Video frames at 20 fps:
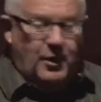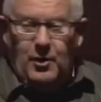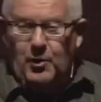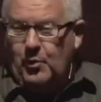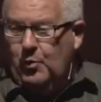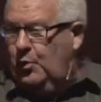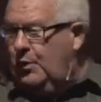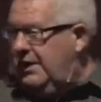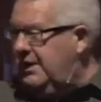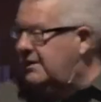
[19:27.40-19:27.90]

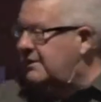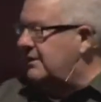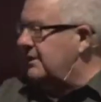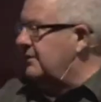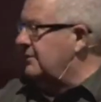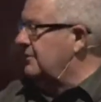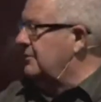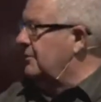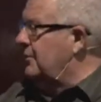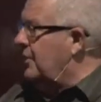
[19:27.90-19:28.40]
We
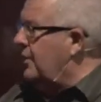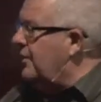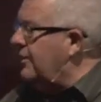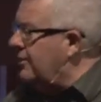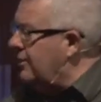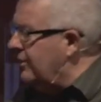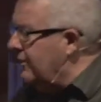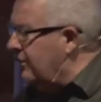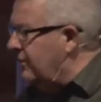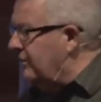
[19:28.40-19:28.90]
can
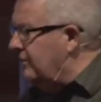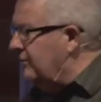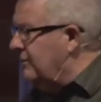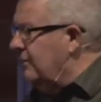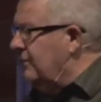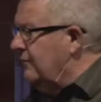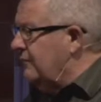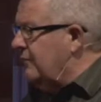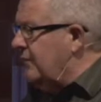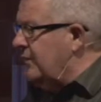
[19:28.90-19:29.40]
learn
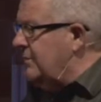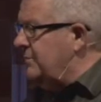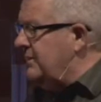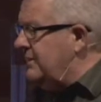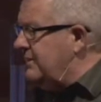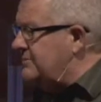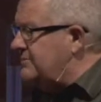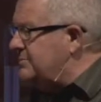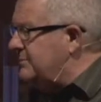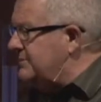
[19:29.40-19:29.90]
from his